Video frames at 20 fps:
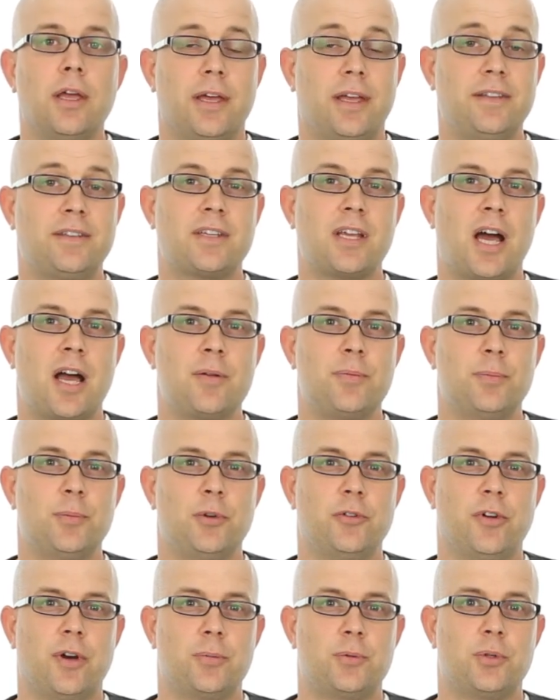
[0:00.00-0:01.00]
It's time to
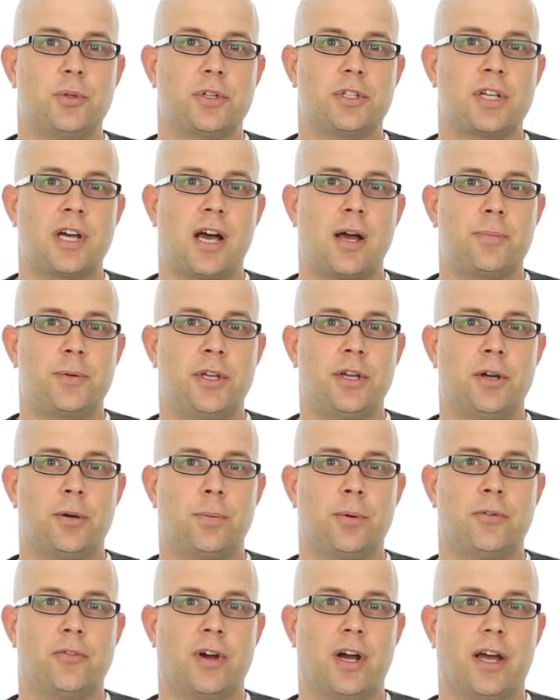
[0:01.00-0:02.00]
move up to a top-tier
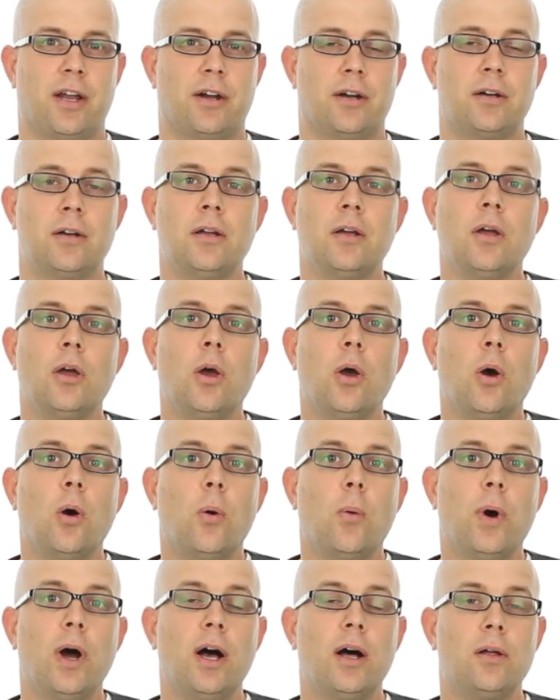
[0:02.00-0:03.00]
provider.
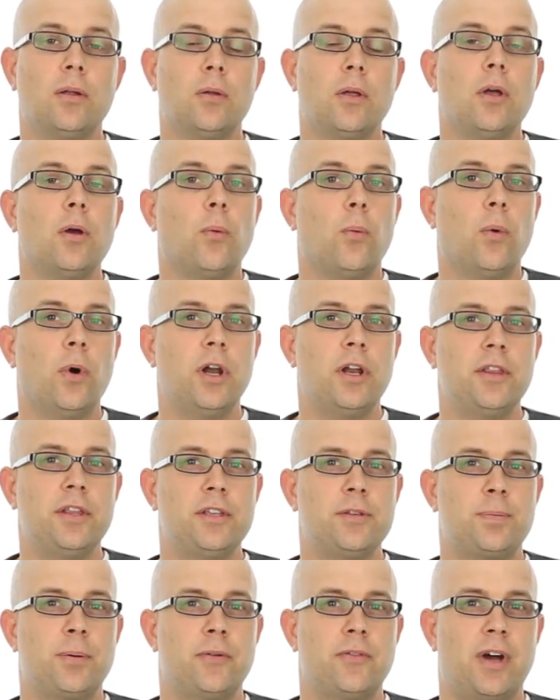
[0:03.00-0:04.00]
Well, one of
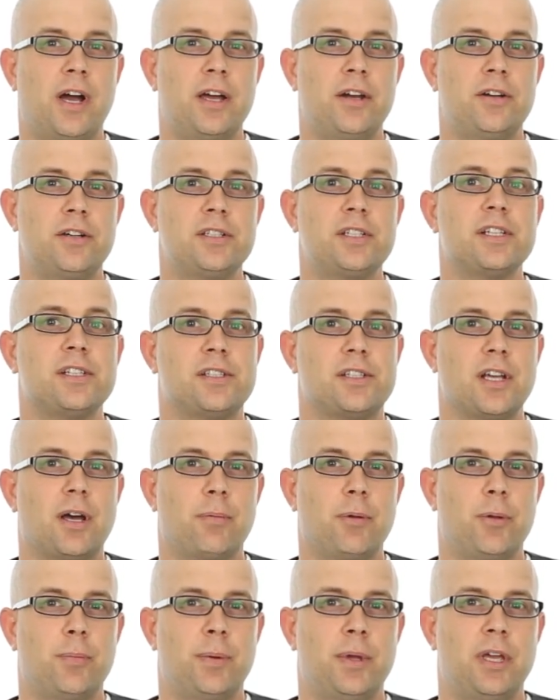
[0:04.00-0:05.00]
these providers is
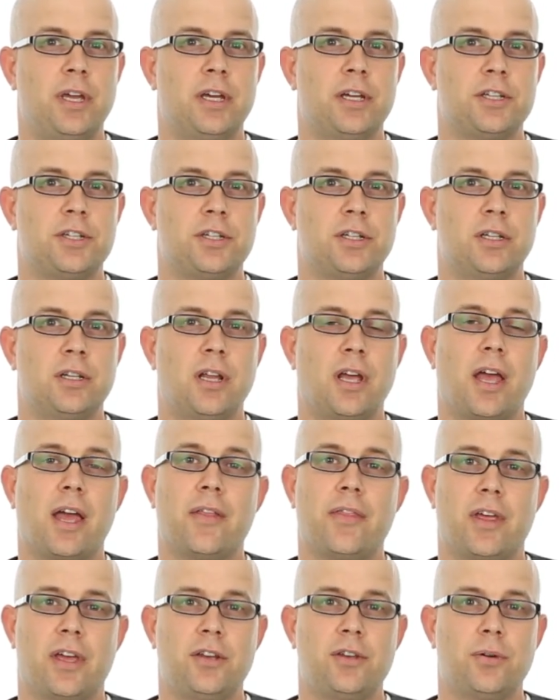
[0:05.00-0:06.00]
WP Engine,
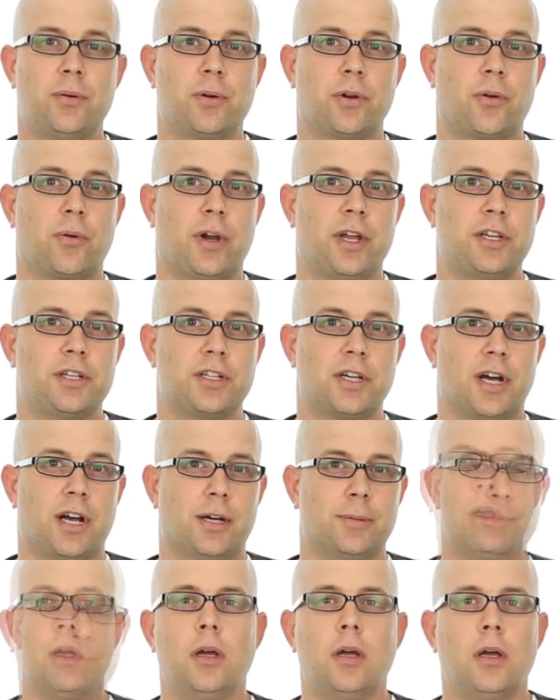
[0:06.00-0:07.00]
and they do a great
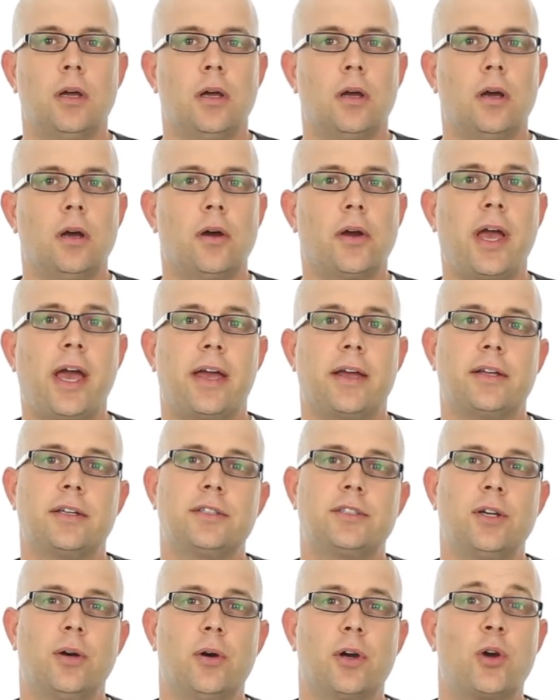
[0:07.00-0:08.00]
job. Okay,
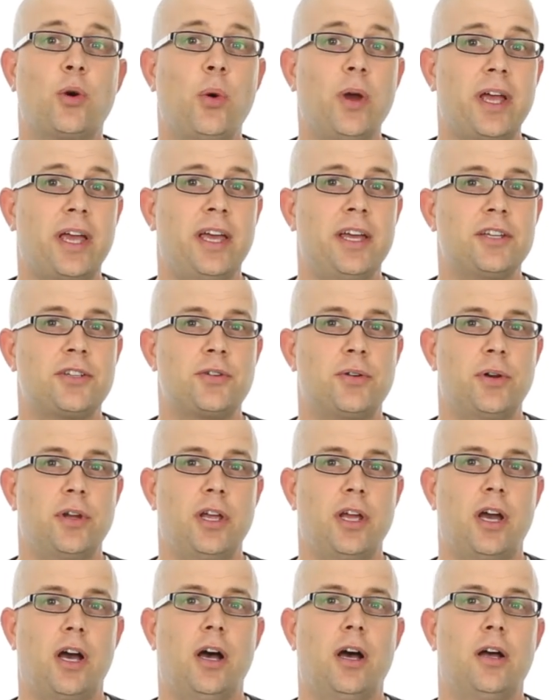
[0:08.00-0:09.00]
so a quick
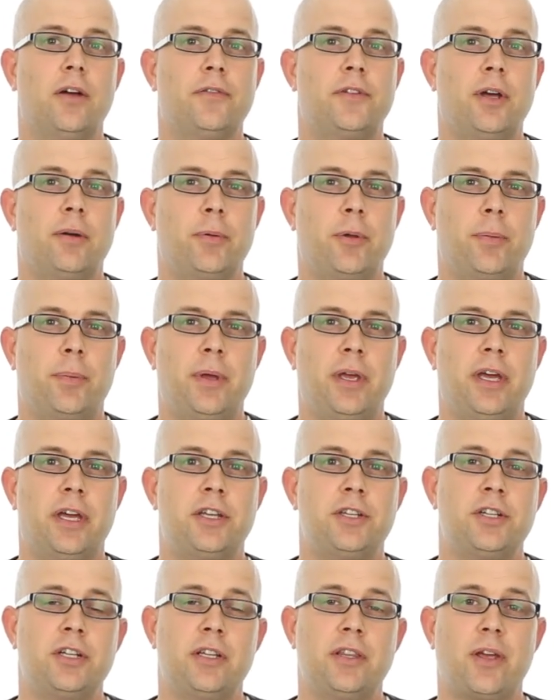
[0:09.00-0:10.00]
history of WP
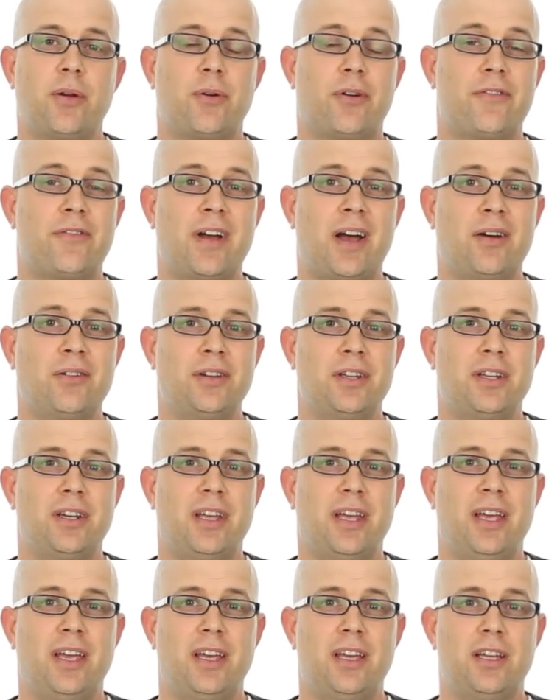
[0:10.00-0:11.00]
Engine. They were founded
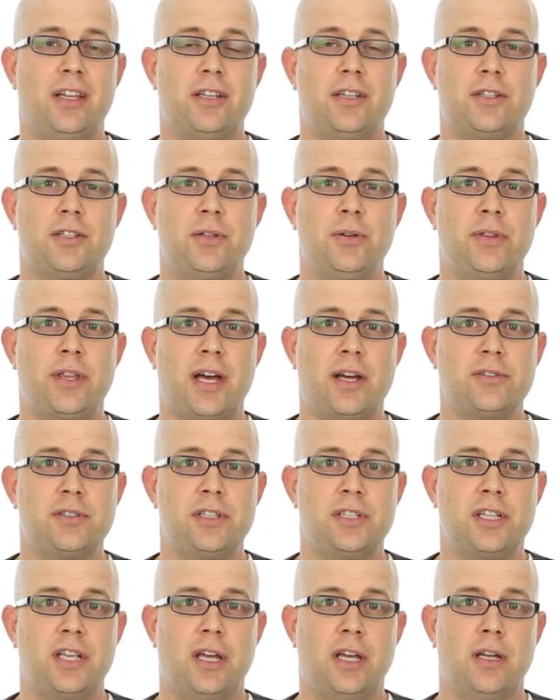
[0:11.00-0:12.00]
in
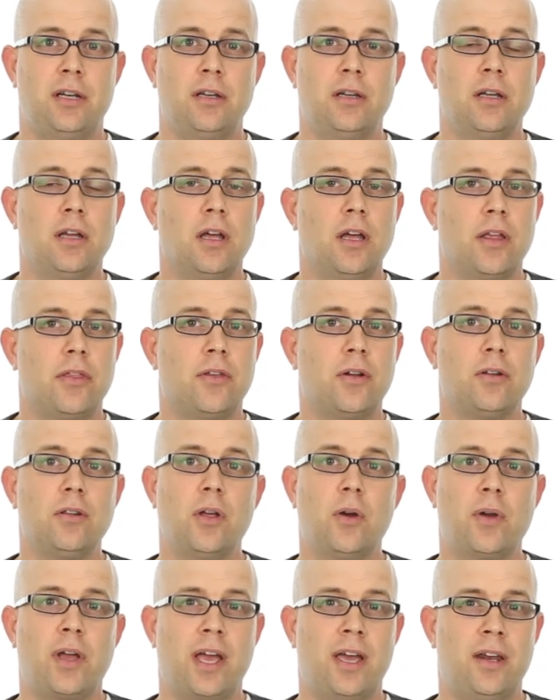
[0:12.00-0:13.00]
2010. They're
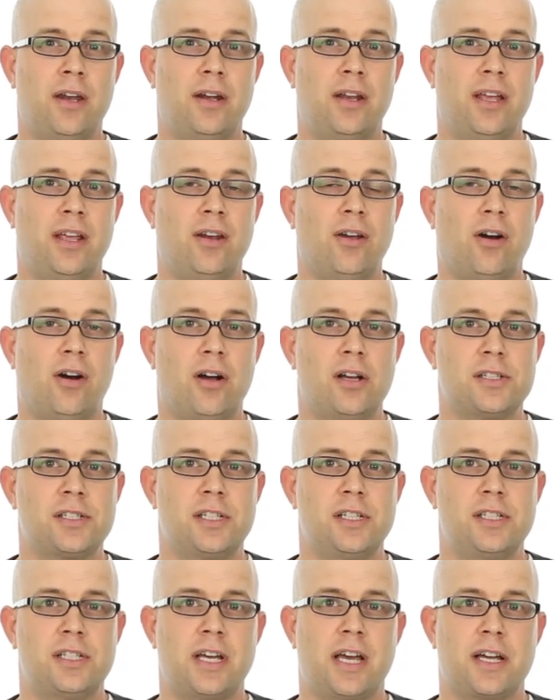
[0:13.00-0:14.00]
located in
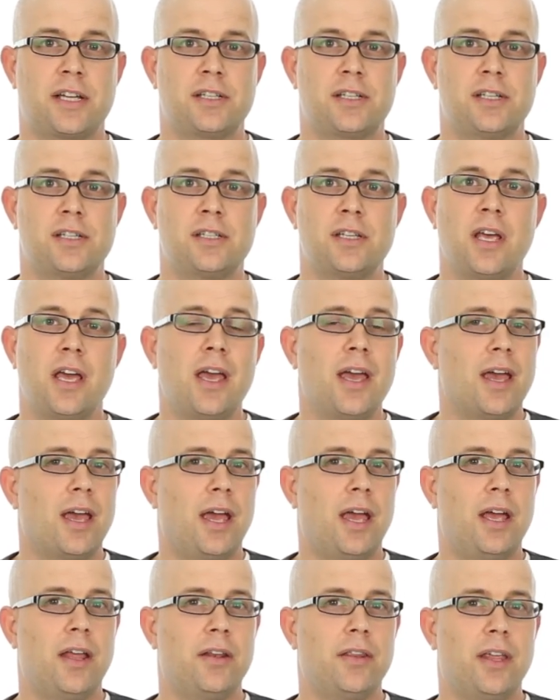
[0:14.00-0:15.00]
Austin, Texas,
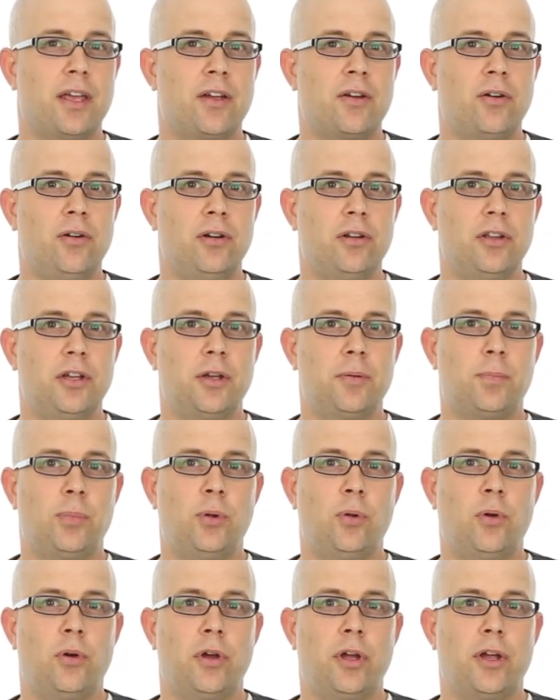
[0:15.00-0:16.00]
and they currently
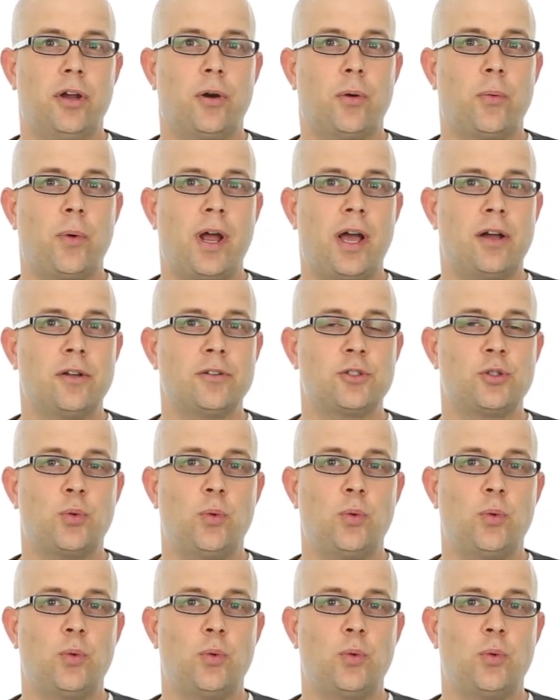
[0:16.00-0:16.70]
employ around